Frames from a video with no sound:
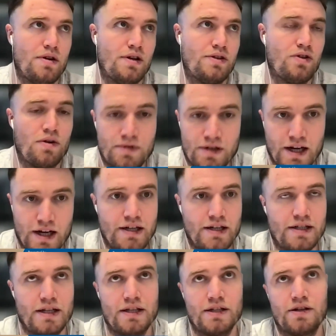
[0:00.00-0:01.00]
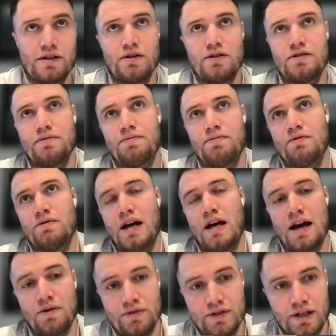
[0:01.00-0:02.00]
adoption agencies, go and support
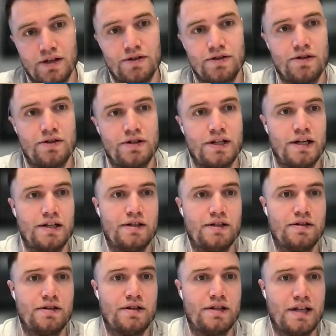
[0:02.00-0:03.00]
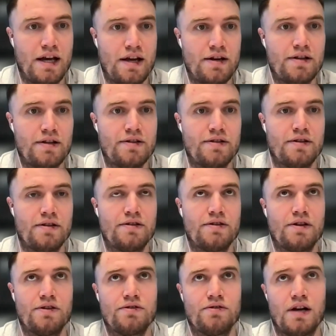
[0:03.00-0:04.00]
housing associations and tenants and
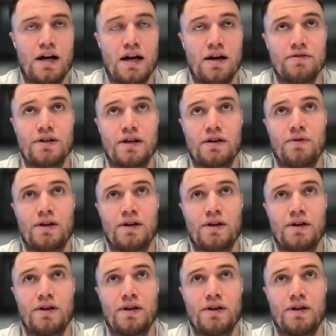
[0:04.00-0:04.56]
social housing.